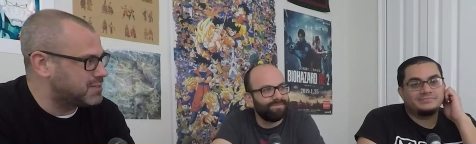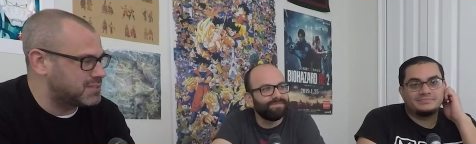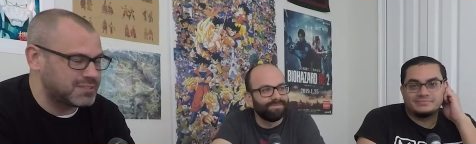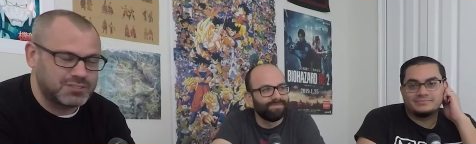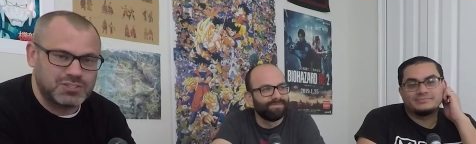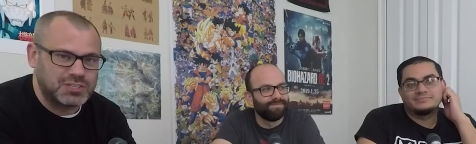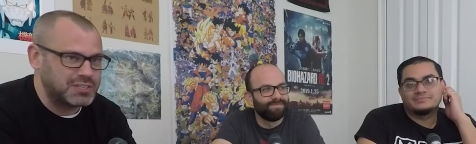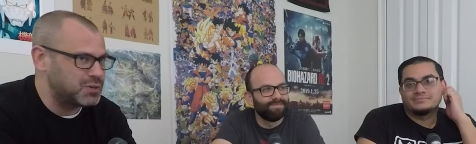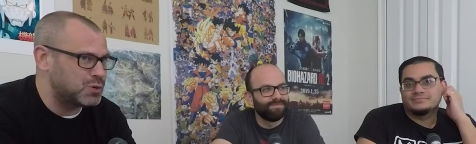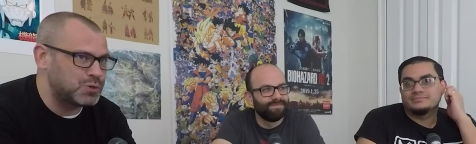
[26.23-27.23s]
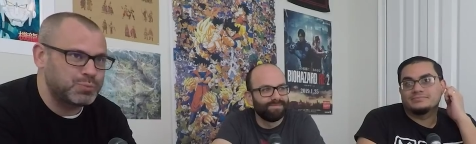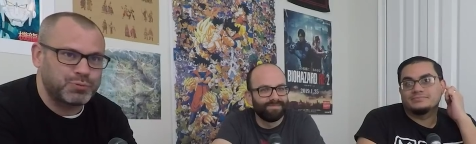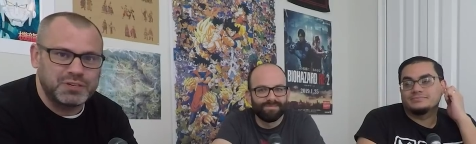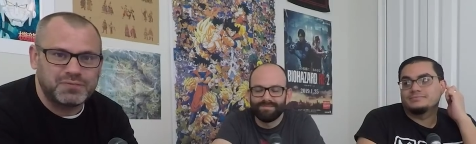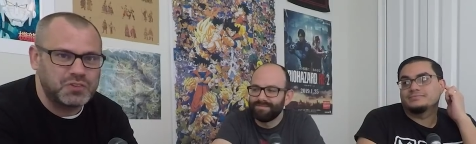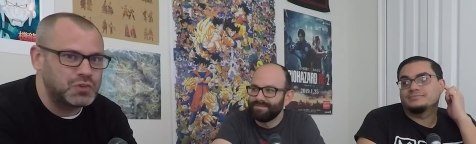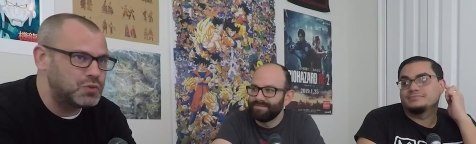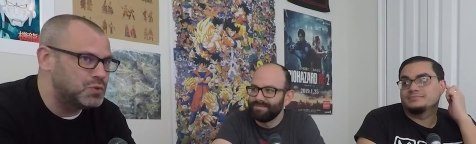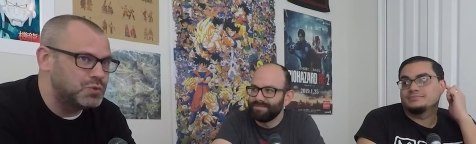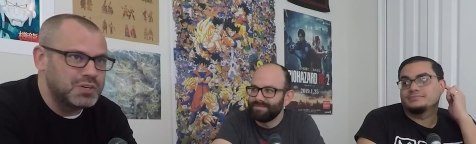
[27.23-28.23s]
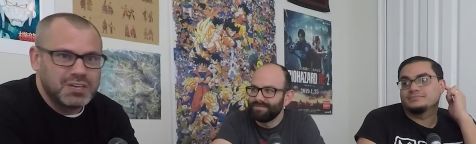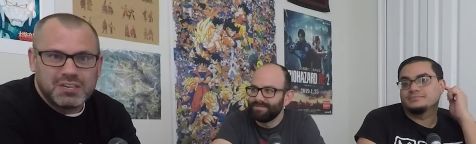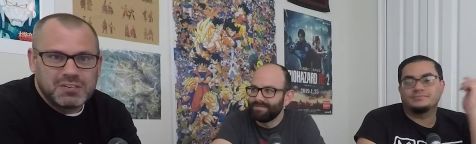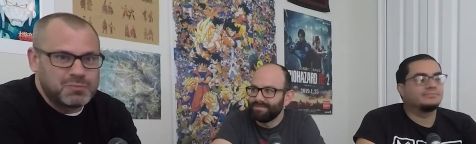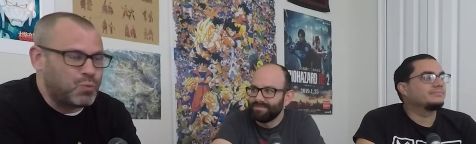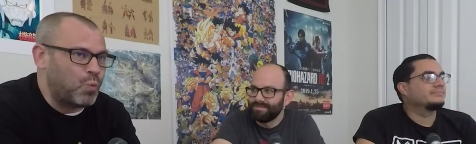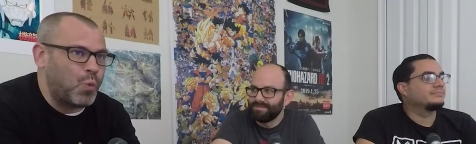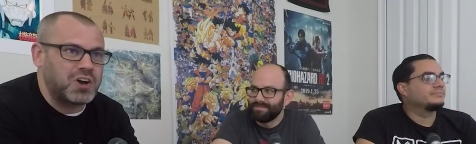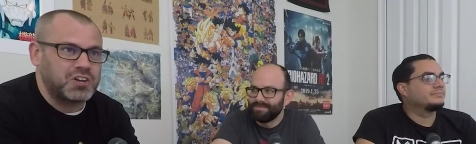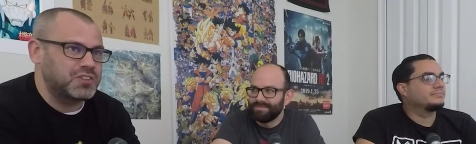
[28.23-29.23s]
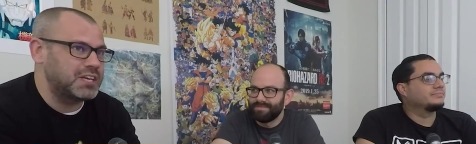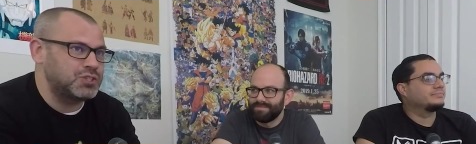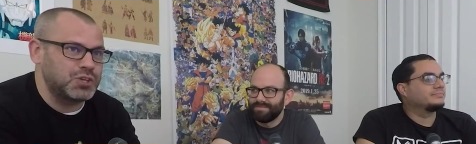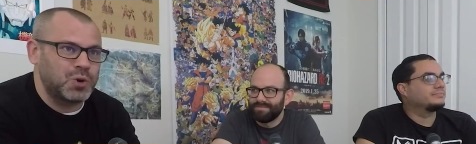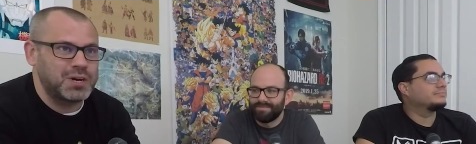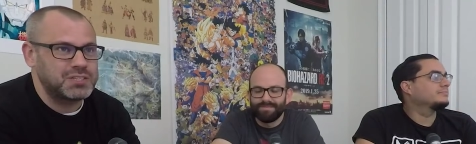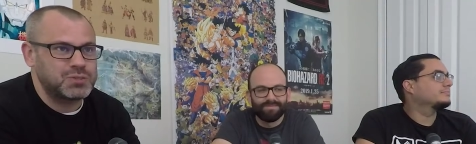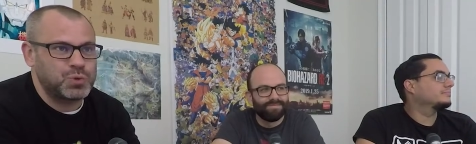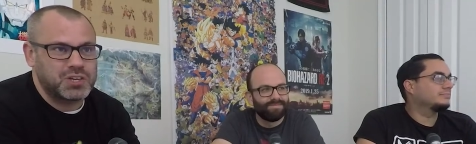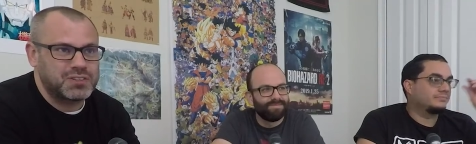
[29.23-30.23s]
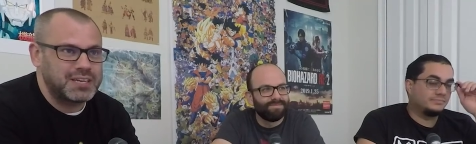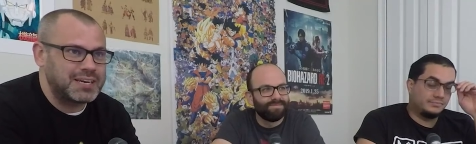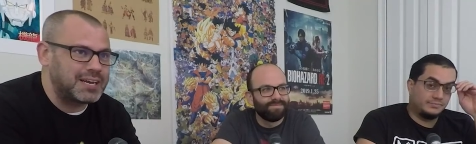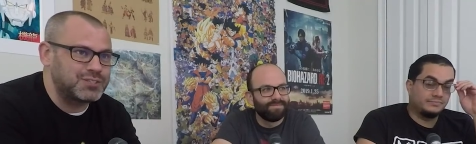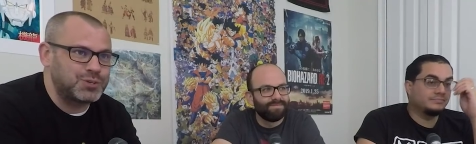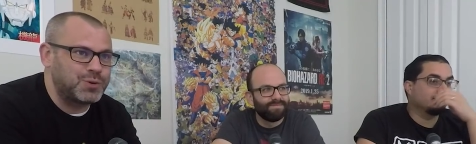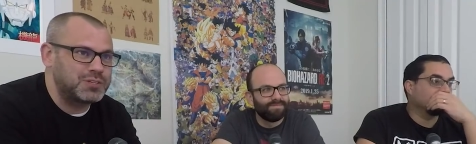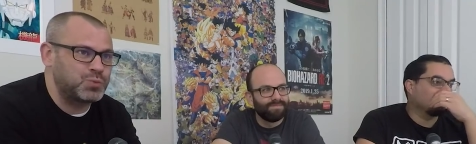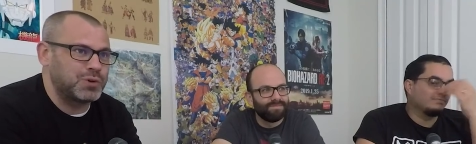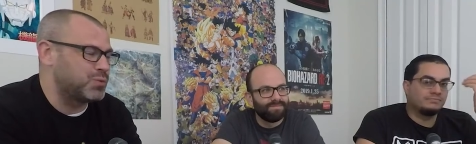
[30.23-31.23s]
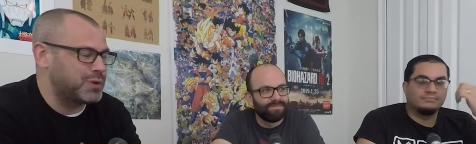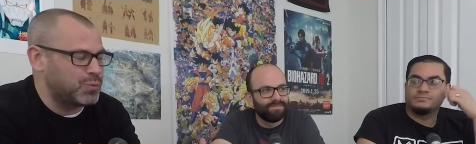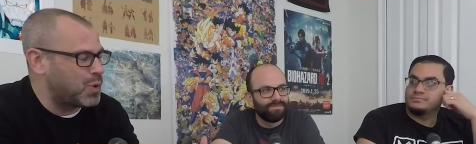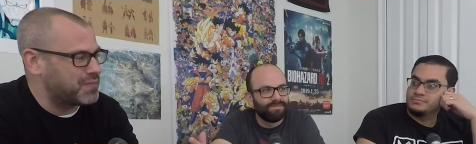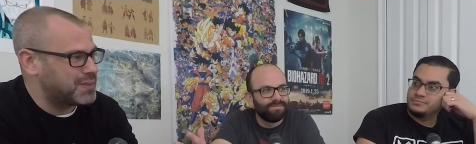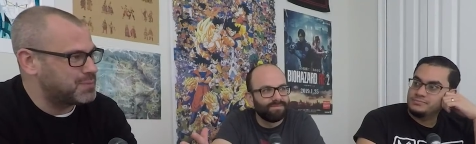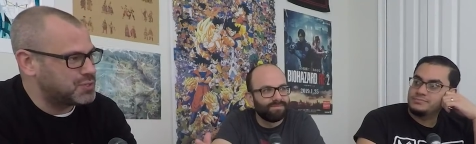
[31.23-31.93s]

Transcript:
Speaker 1: This is just a little preview what could they show us? What could they not show us? What do we want them to